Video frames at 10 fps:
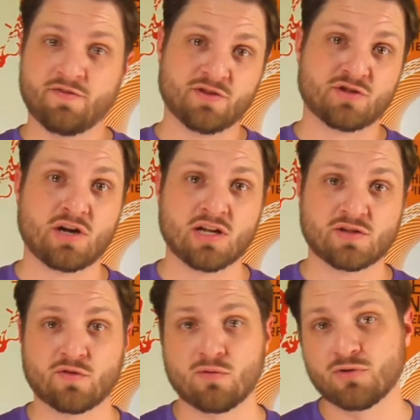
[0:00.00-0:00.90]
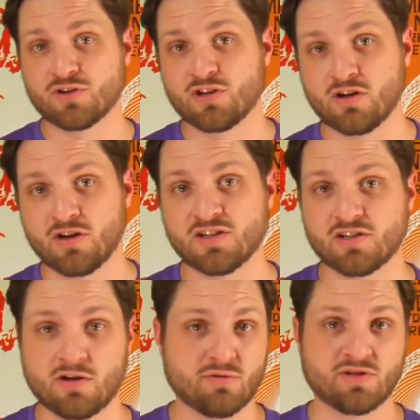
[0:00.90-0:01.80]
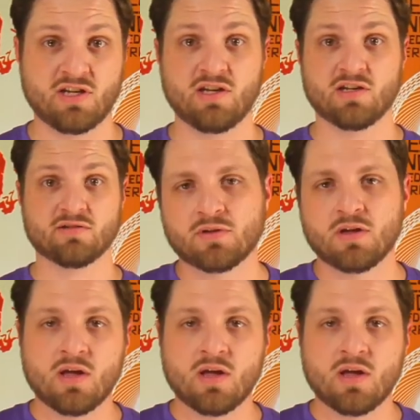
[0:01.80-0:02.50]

If it's Transformers, they're going to go see it.